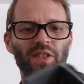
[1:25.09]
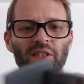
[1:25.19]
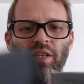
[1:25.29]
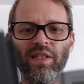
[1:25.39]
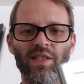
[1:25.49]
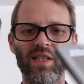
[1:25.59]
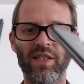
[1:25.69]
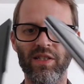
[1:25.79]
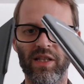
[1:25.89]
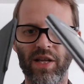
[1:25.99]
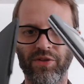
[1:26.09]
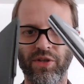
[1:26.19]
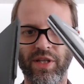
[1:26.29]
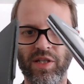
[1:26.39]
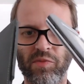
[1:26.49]
You can see this
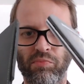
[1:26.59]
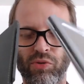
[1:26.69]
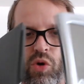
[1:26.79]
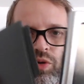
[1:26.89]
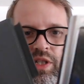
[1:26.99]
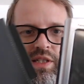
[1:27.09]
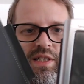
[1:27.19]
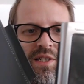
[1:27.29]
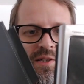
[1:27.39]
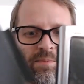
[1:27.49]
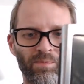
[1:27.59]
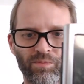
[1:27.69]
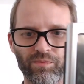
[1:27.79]
leather thing is broken here.